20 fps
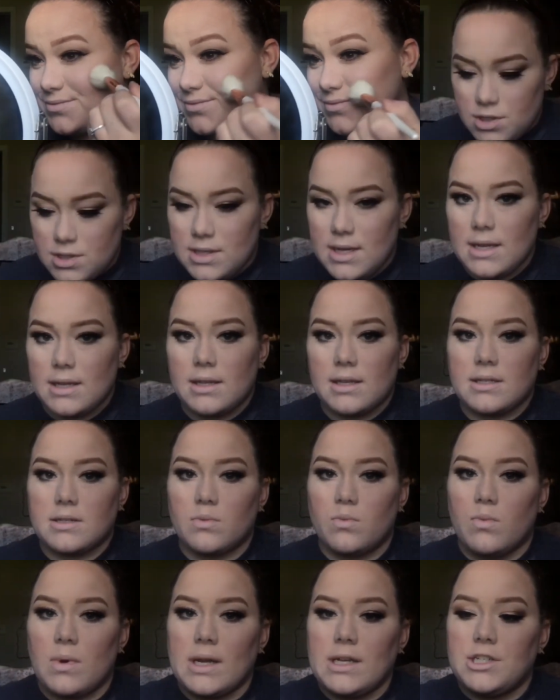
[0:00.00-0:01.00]
Just take this
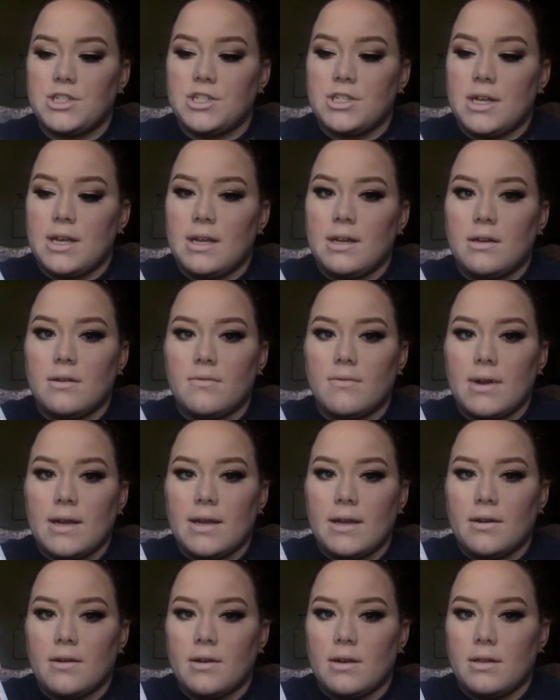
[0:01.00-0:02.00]
white shade right
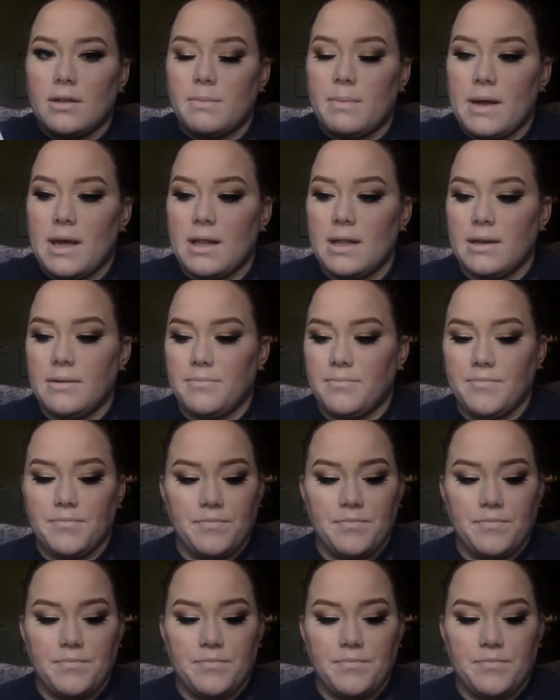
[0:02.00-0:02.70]
here in the palette.